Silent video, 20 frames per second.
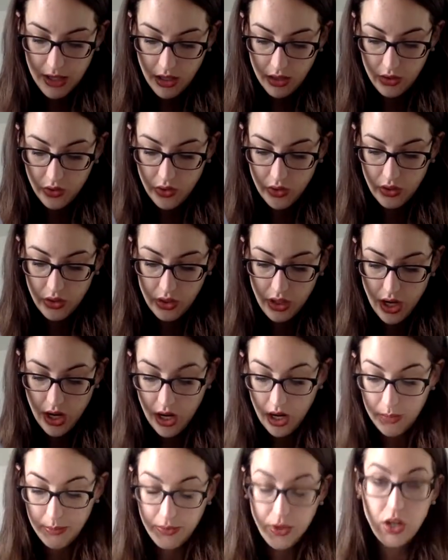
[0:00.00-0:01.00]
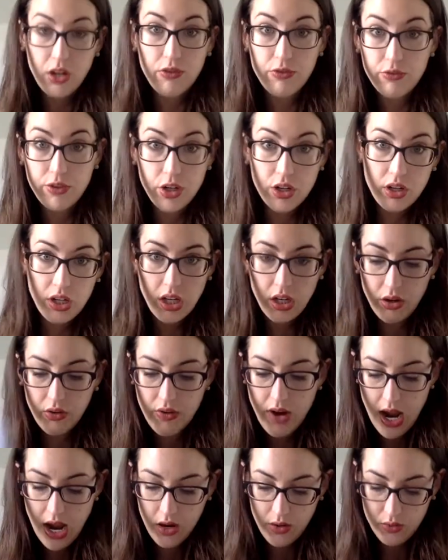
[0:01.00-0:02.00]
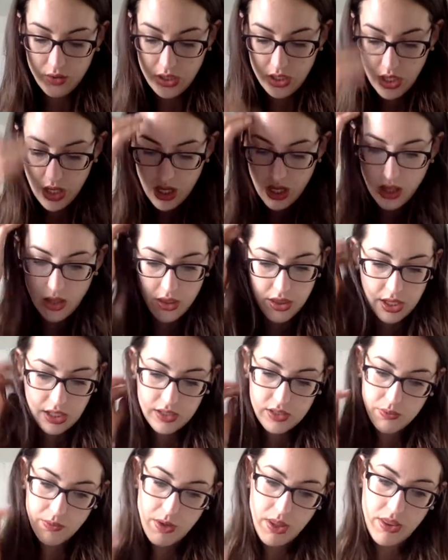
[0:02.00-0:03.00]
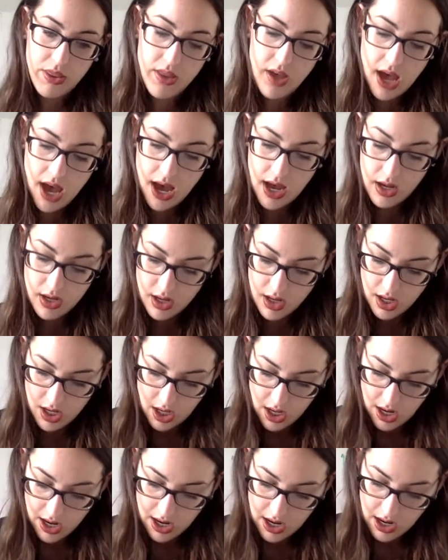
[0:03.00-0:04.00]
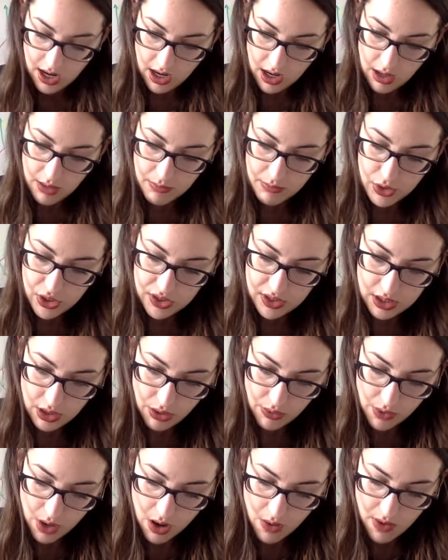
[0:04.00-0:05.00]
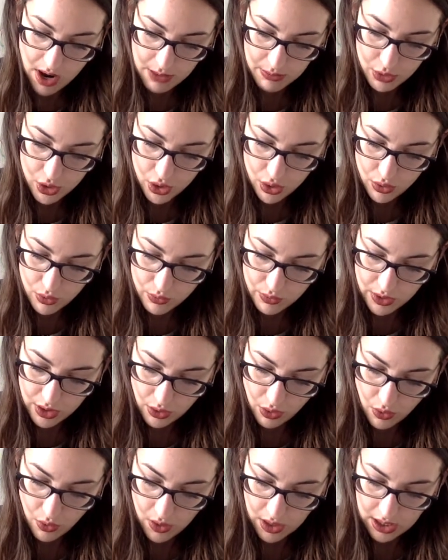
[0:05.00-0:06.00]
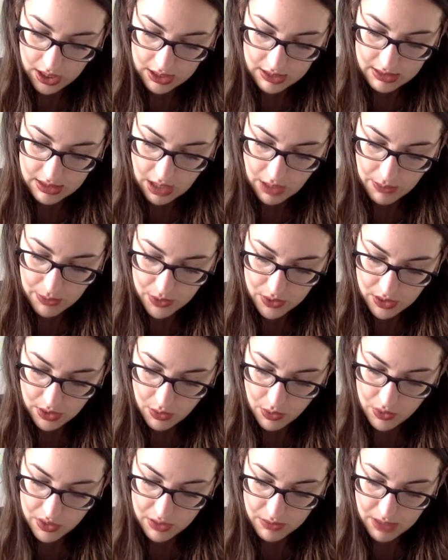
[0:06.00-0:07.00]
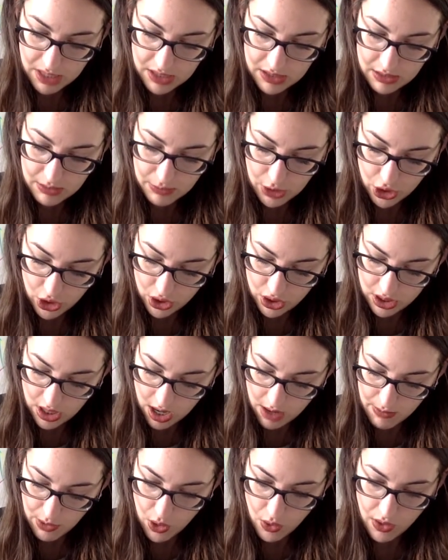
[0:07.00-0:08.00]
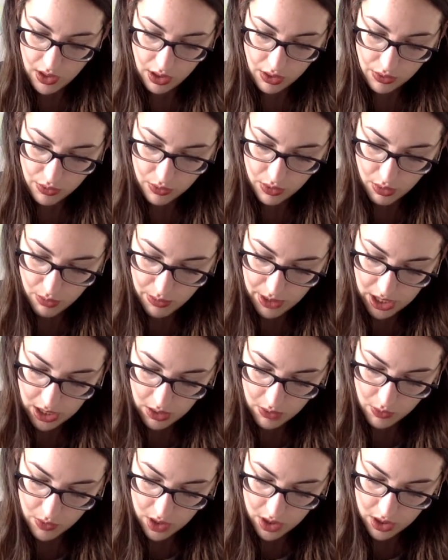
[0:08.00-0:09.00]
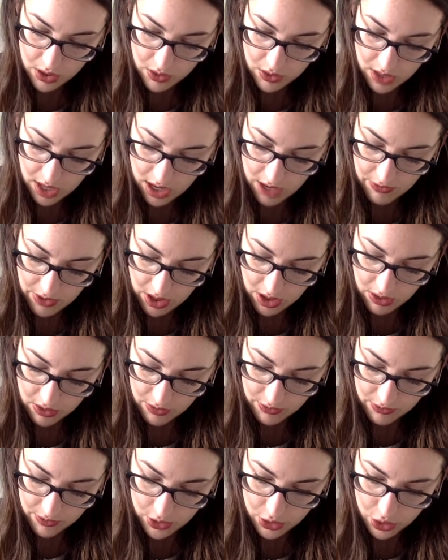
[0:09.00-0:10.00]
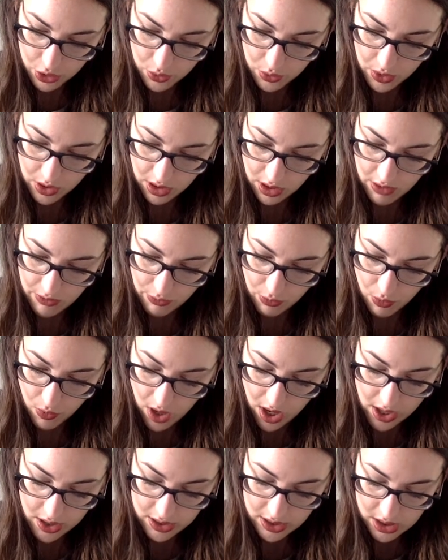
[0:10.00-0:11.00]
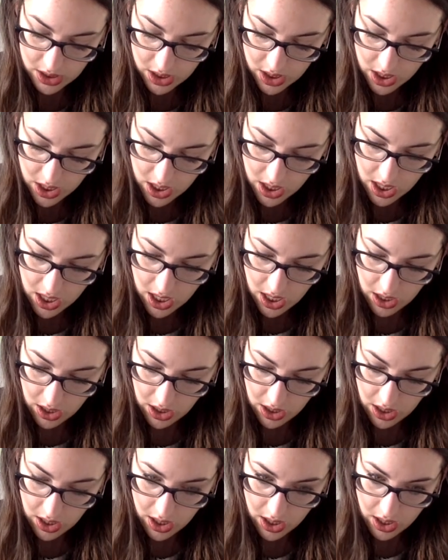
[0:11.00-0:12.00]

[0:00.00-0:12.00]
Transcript: a little converting around things with that. Just to throw up 2 real quick examples. I won't spend as much time going through, but I want you to have another visual of what a